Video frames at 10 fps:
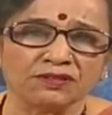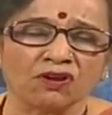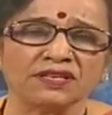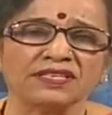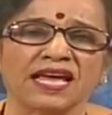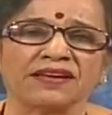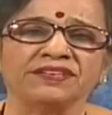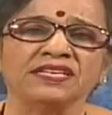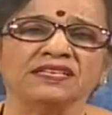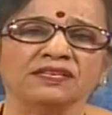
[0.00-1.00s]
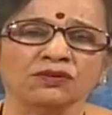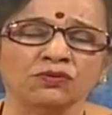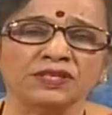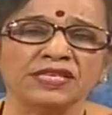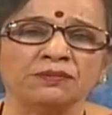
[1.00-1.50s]
not having
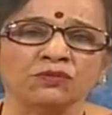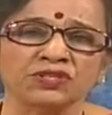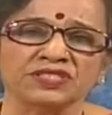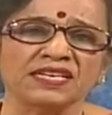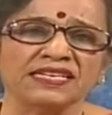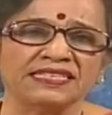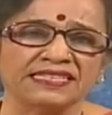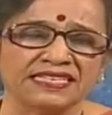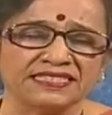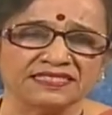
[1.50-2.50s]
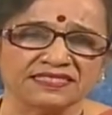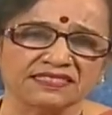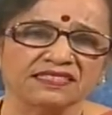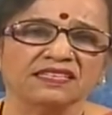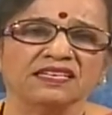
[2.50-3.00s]
good emotional
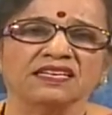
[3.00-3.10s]
intelligence.